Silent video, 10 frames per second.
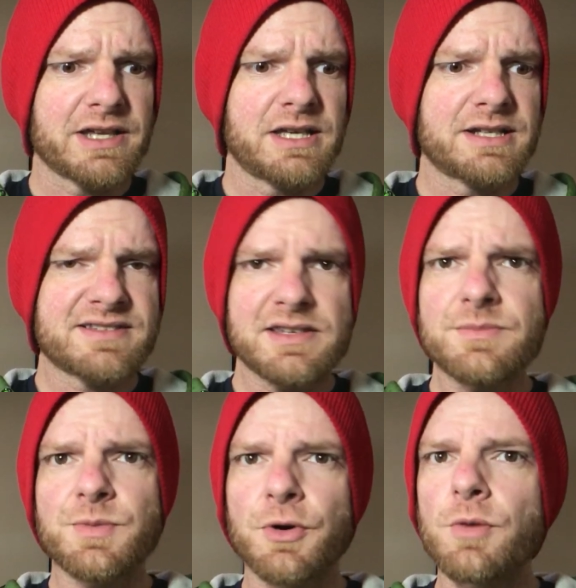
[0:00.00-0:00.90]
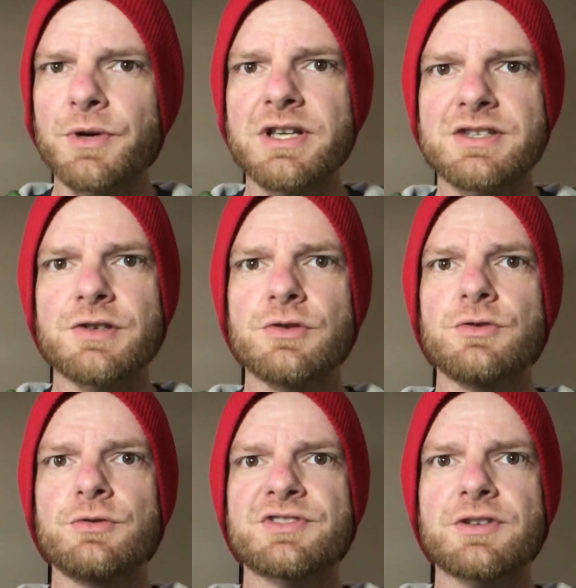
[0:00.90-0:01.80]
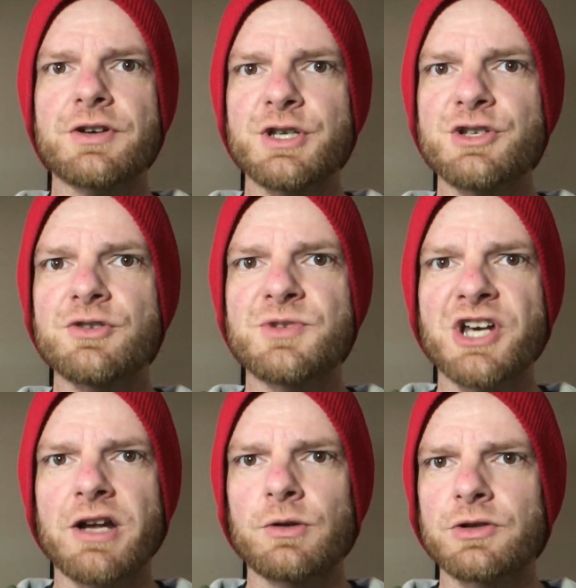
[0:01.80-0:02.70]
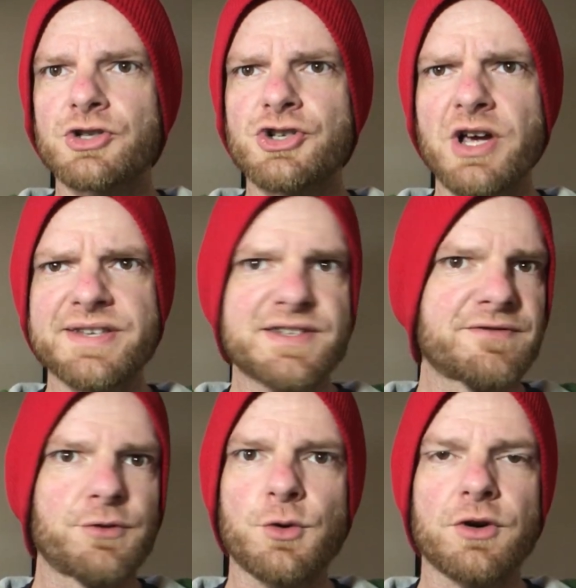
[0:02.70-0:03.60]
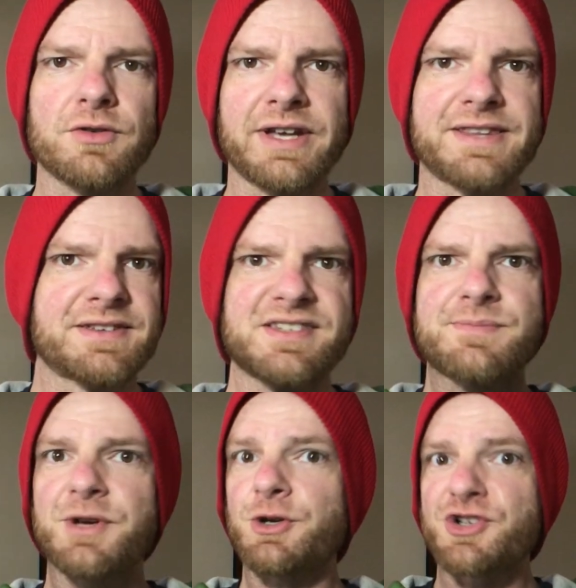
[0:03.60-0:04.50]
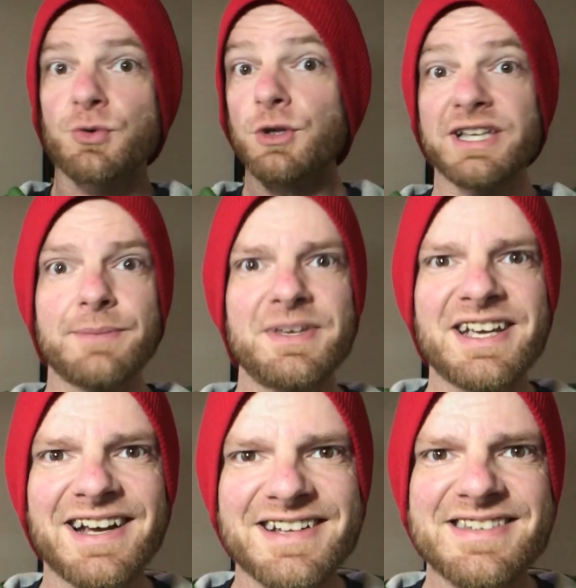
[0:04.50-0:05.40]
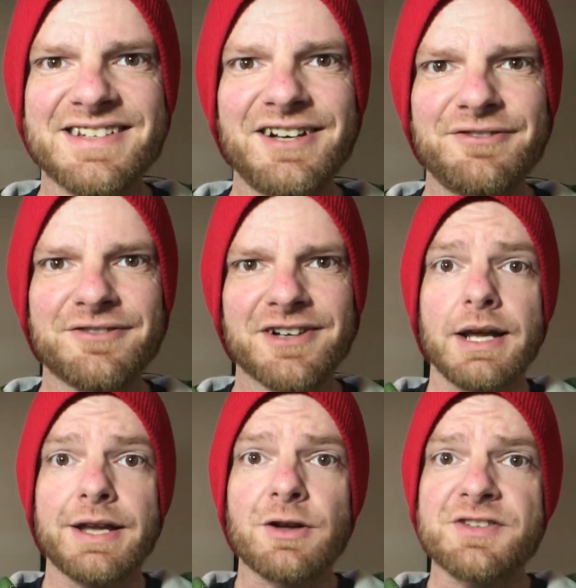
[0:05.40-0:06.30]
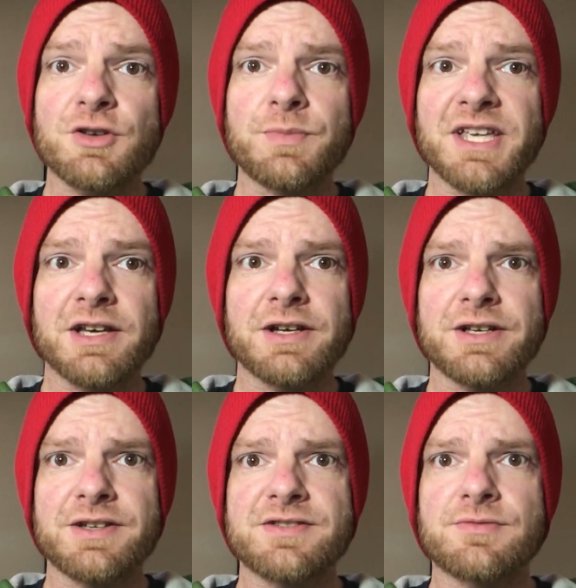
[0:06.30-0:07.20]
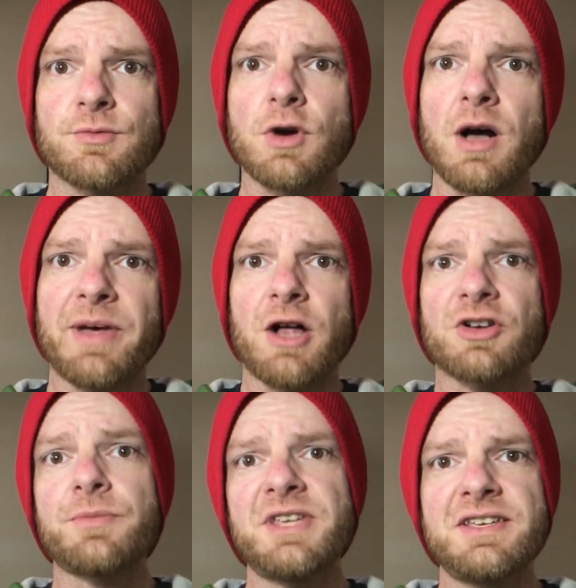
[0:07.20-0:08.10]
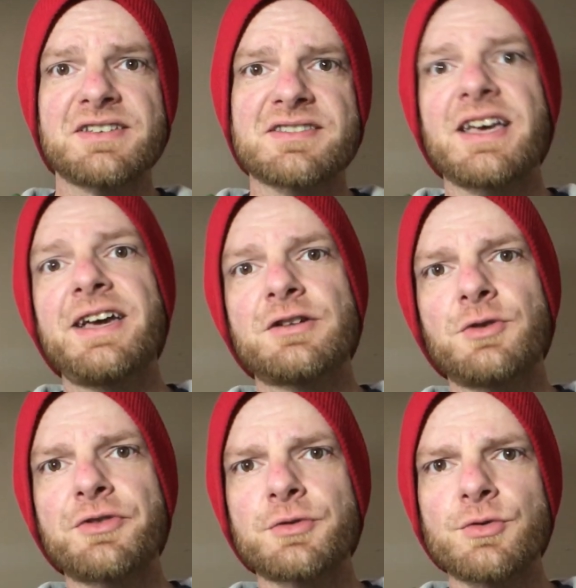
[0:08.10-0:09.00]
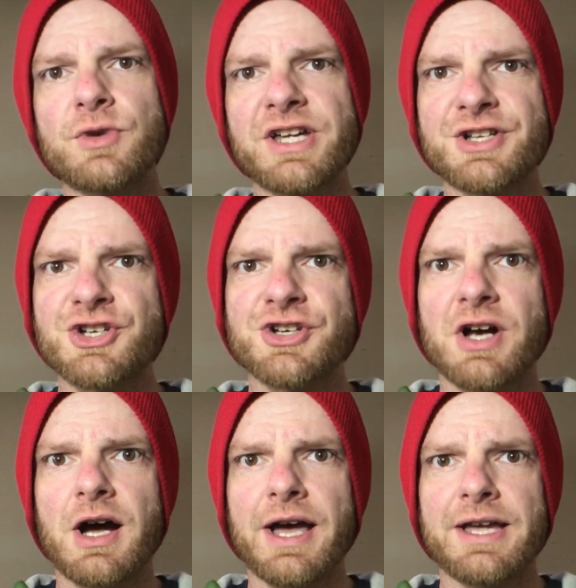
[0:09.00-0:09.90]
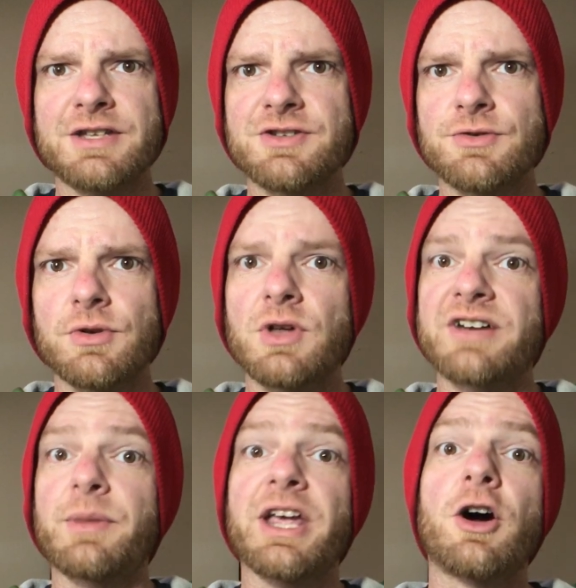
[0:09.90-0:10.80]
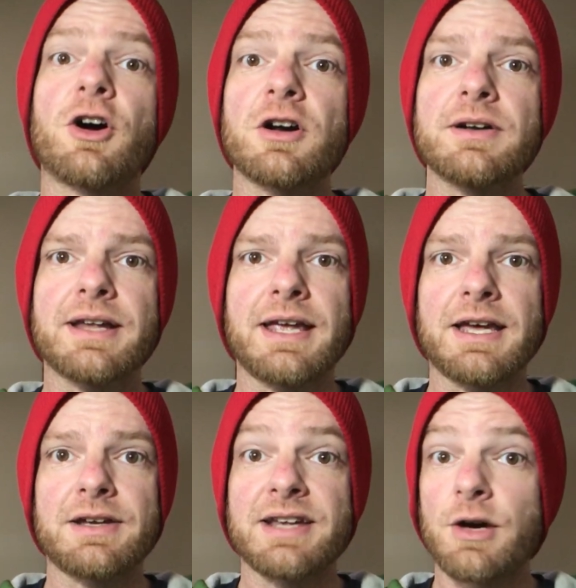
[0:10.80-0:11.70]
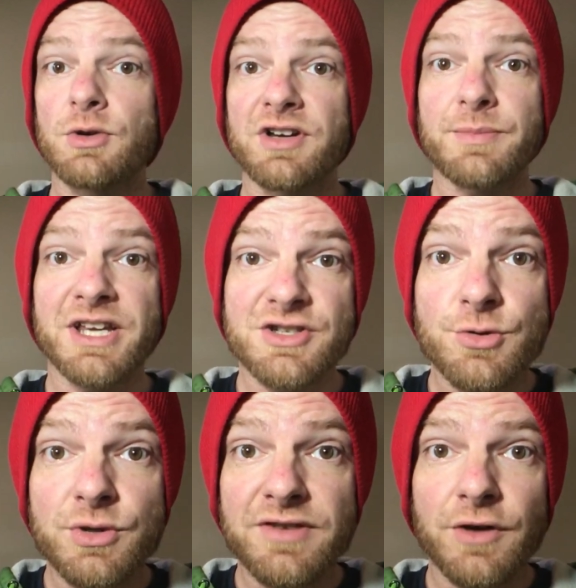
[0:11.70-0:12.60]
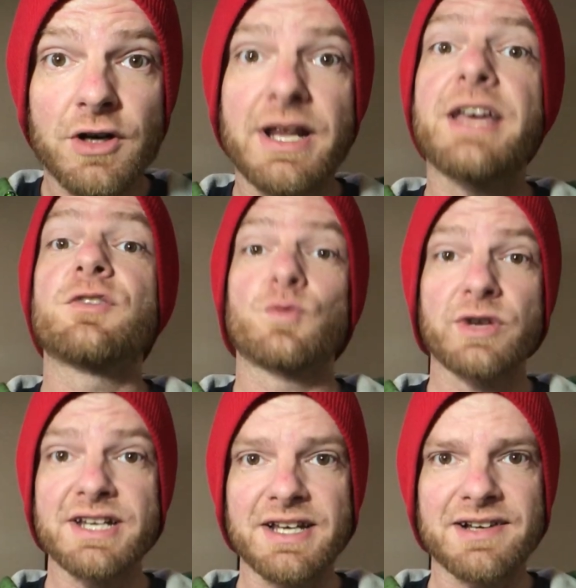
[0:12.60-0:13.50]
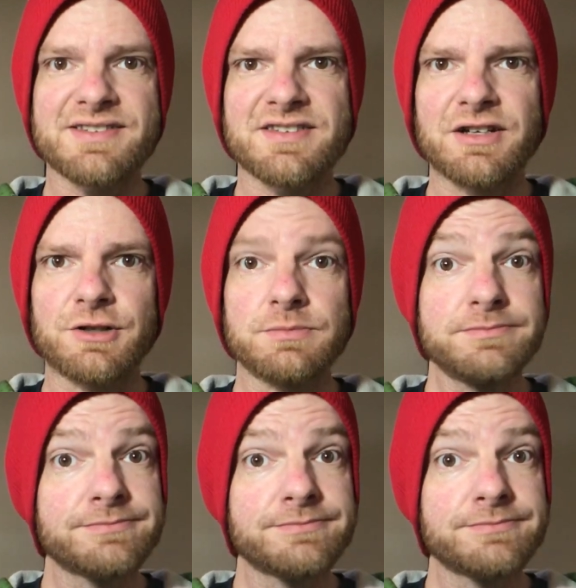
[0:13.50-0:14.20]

it seemed appropriate to start a YouTube channel just for like the spiritual hippie kind of stuff. And also because Rob Alchemy is the handle through which I do a lot of my art and now a lot of my intuitive art and reading. So